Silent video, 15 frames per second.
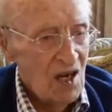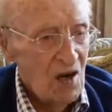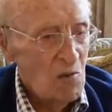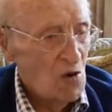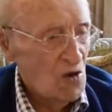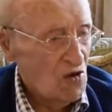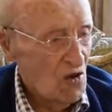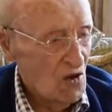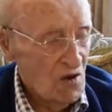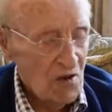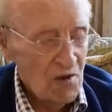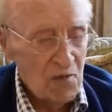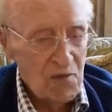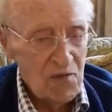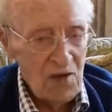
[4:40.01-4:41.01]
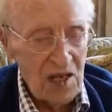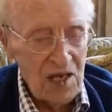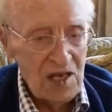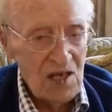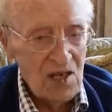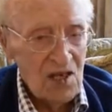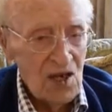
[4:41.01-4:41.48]
amongst other
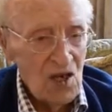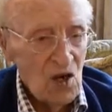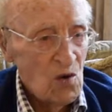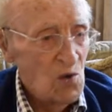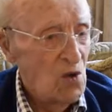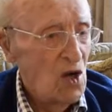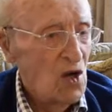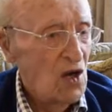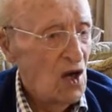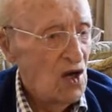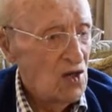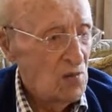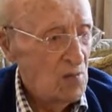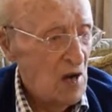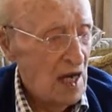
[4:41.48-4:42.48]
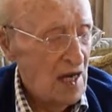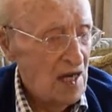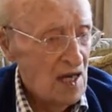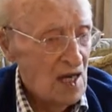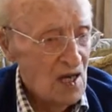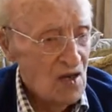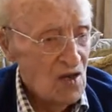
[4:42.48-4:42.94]
things,
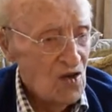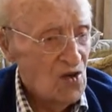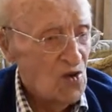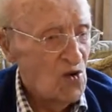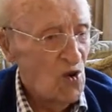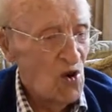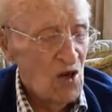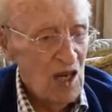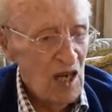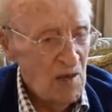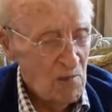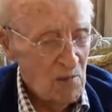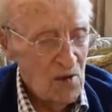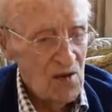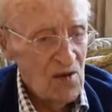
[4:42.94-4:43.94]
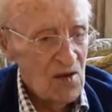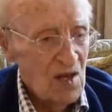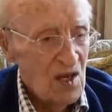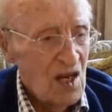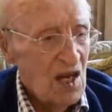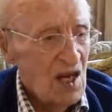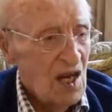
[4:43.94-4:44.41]
warehousemen, storekeepers
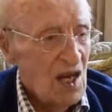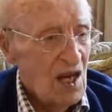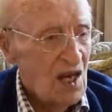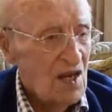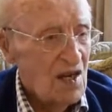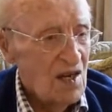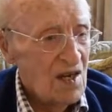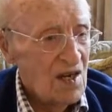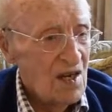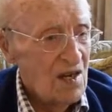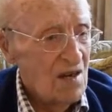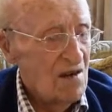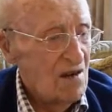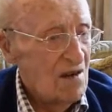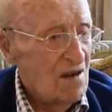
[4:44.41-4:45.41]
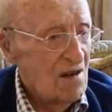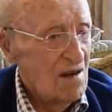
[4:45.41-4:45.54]
and uh,